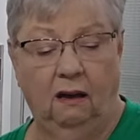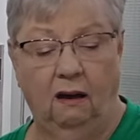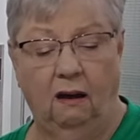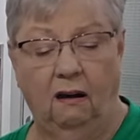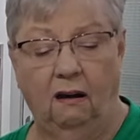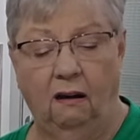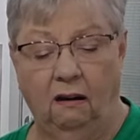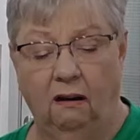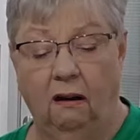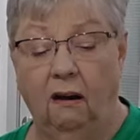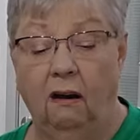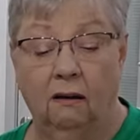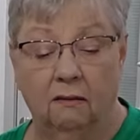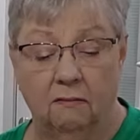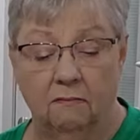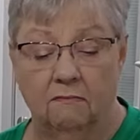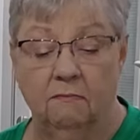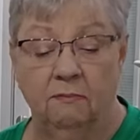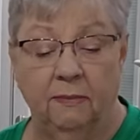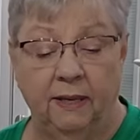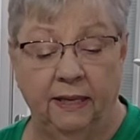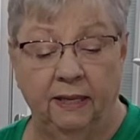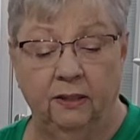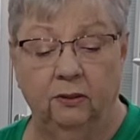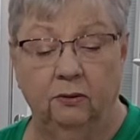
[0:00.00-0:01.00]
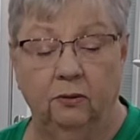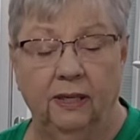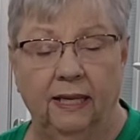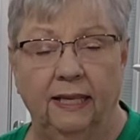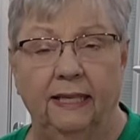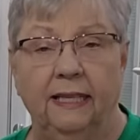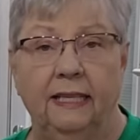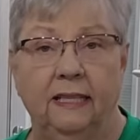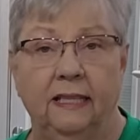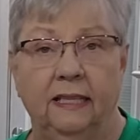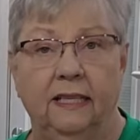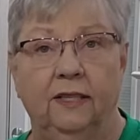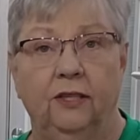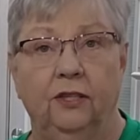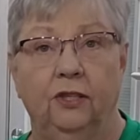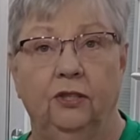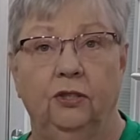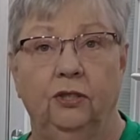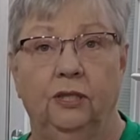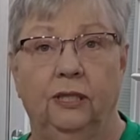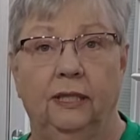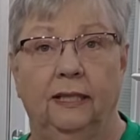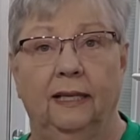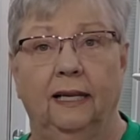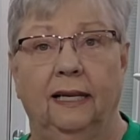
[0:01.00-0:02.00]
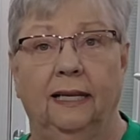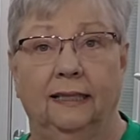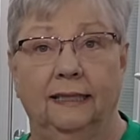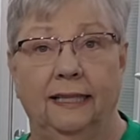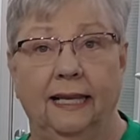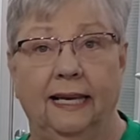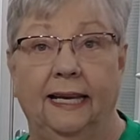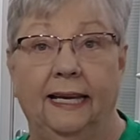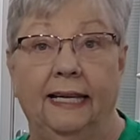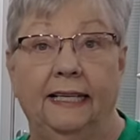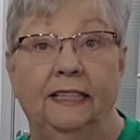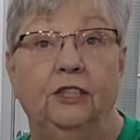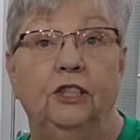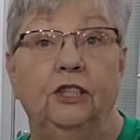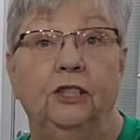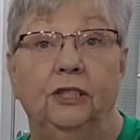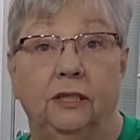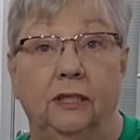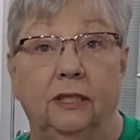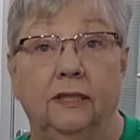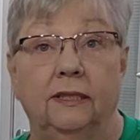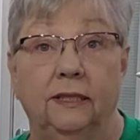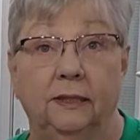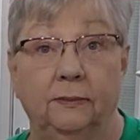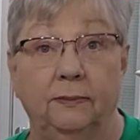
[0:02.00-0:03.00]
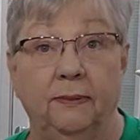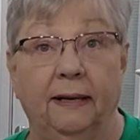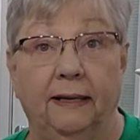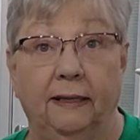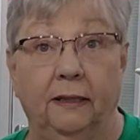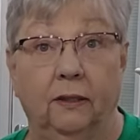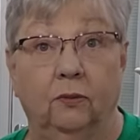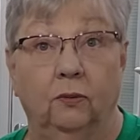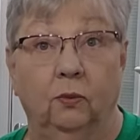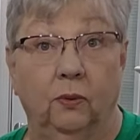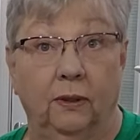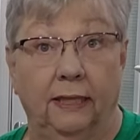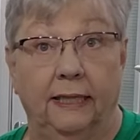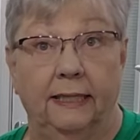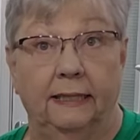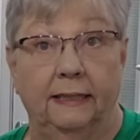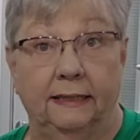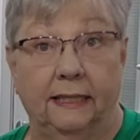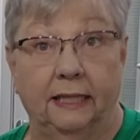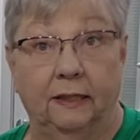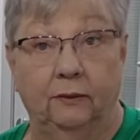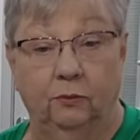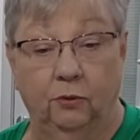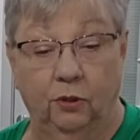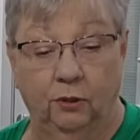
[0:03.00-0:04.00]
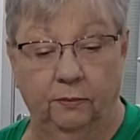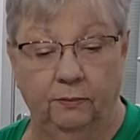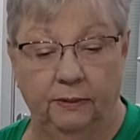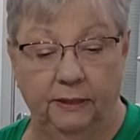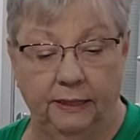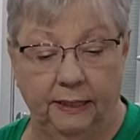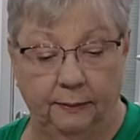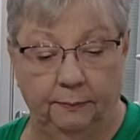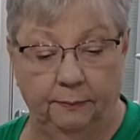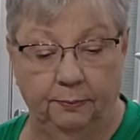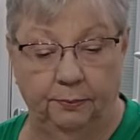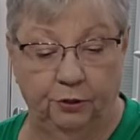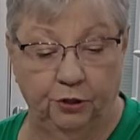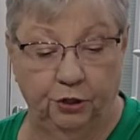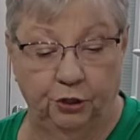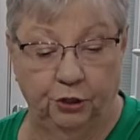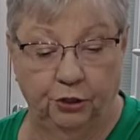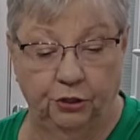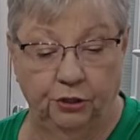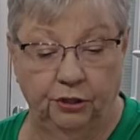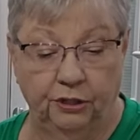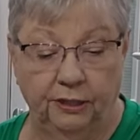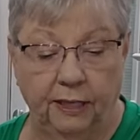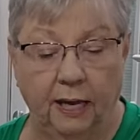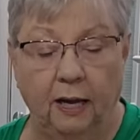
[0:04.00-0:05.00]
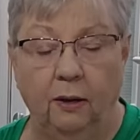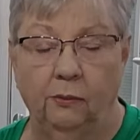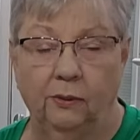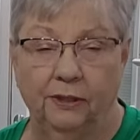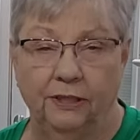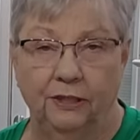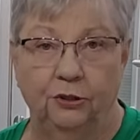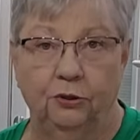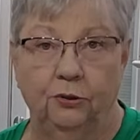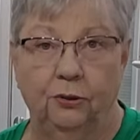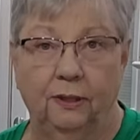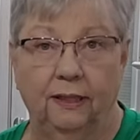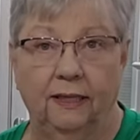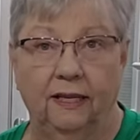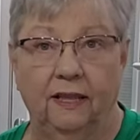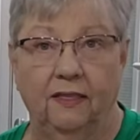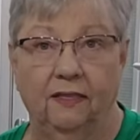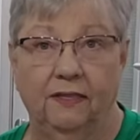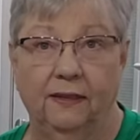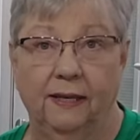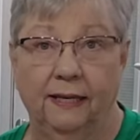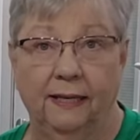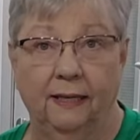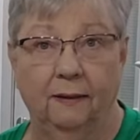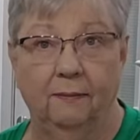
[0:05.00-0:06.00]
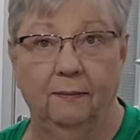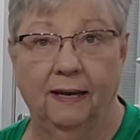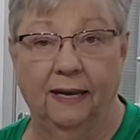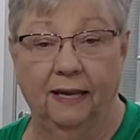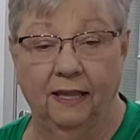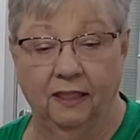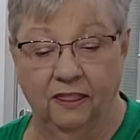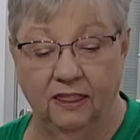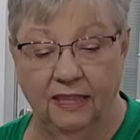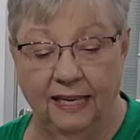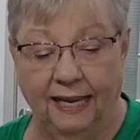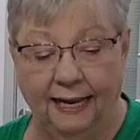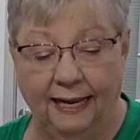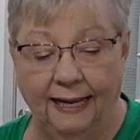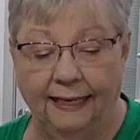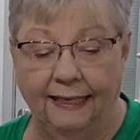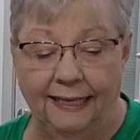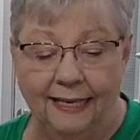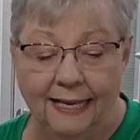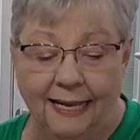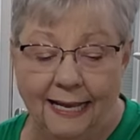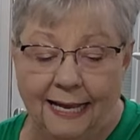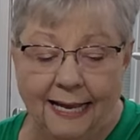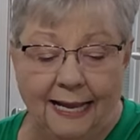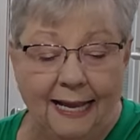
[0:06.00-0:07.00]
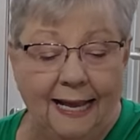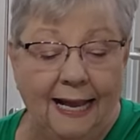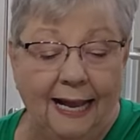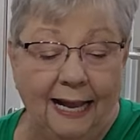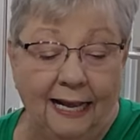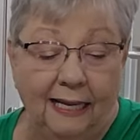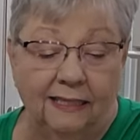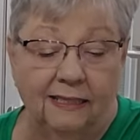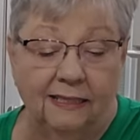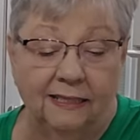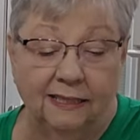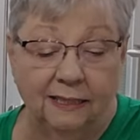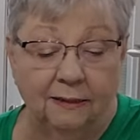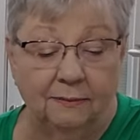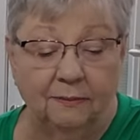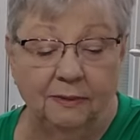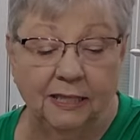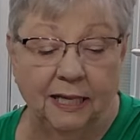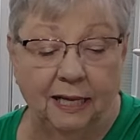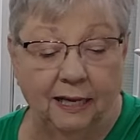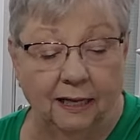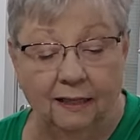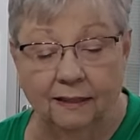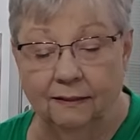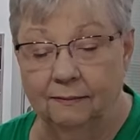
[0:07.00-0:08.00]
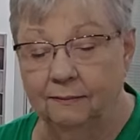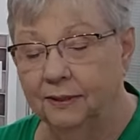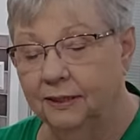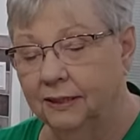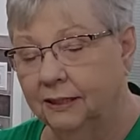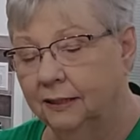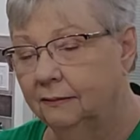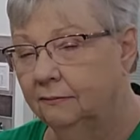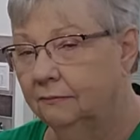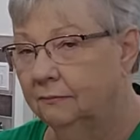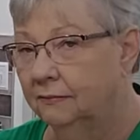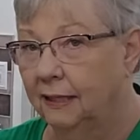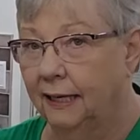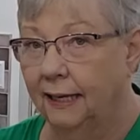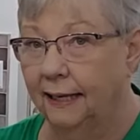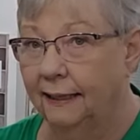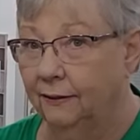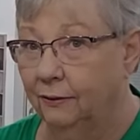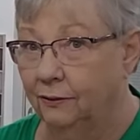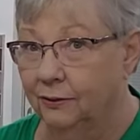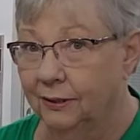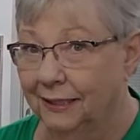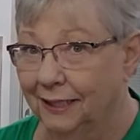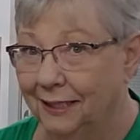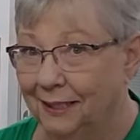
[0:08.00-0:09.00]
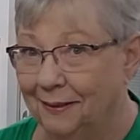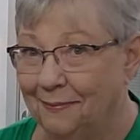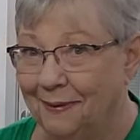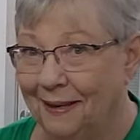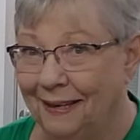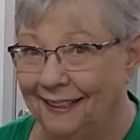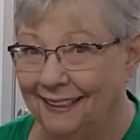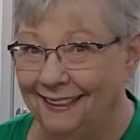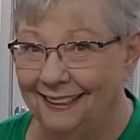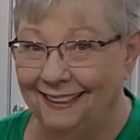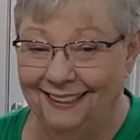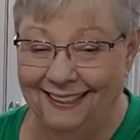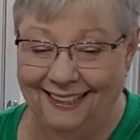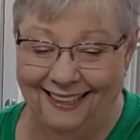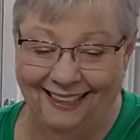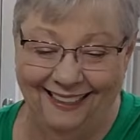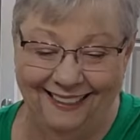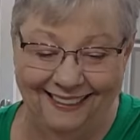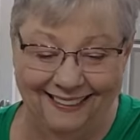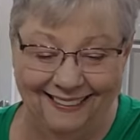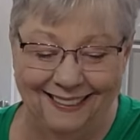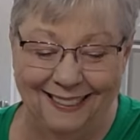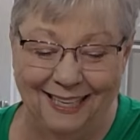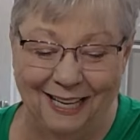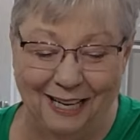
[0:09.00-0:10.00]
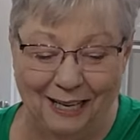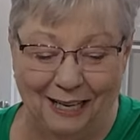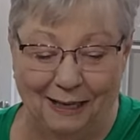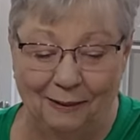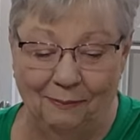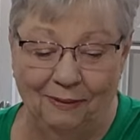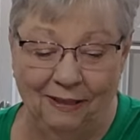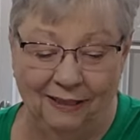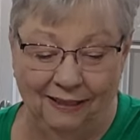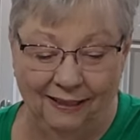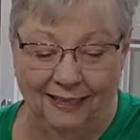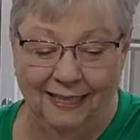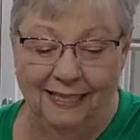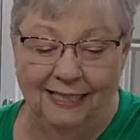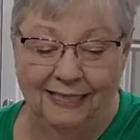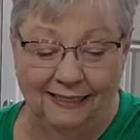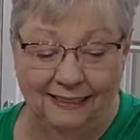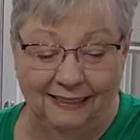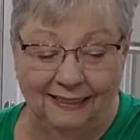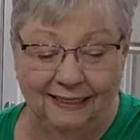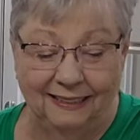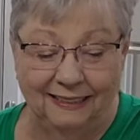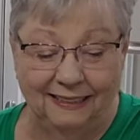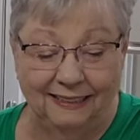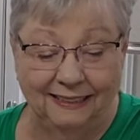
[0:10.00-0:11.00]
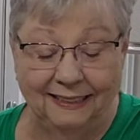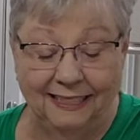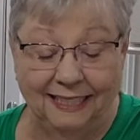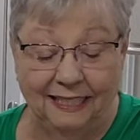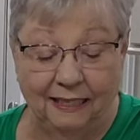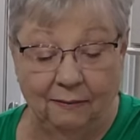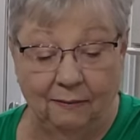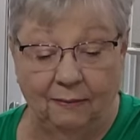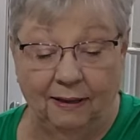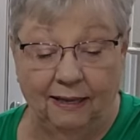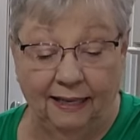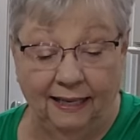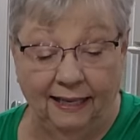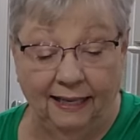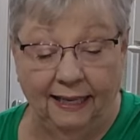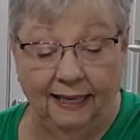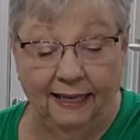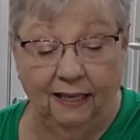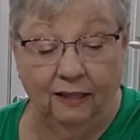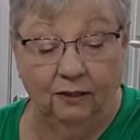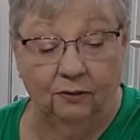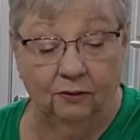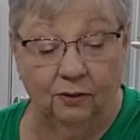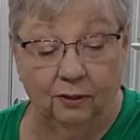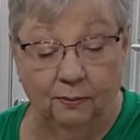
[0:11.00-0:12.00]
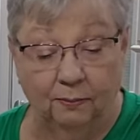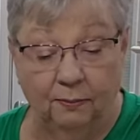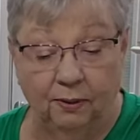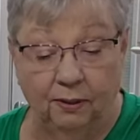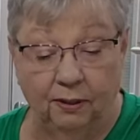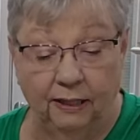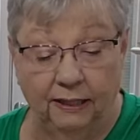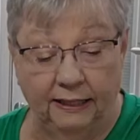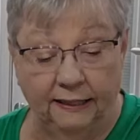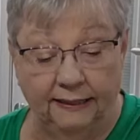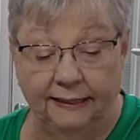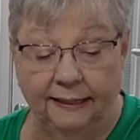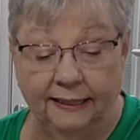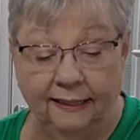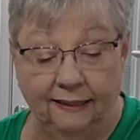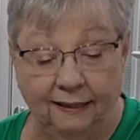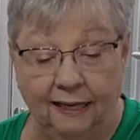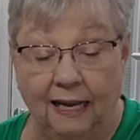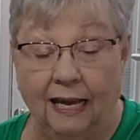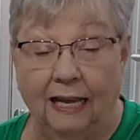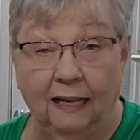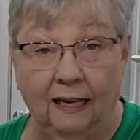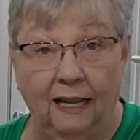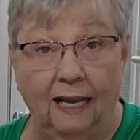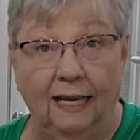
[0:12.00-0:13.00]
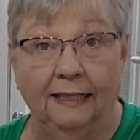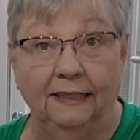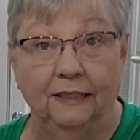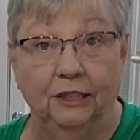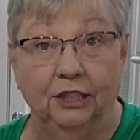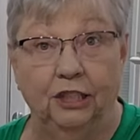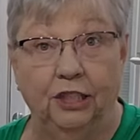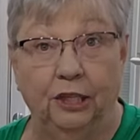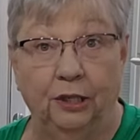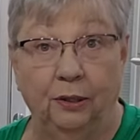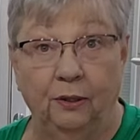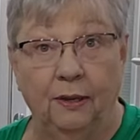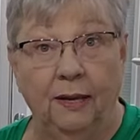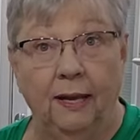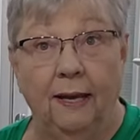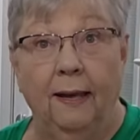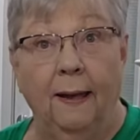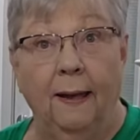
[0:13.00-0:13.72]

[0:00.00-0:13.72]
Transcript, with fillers: uh, milk, anything used in like that. It just does better when it's at room temperature. So I always try to think about that. And sometimes I don't think about it ahead of time to set them out, but I like to.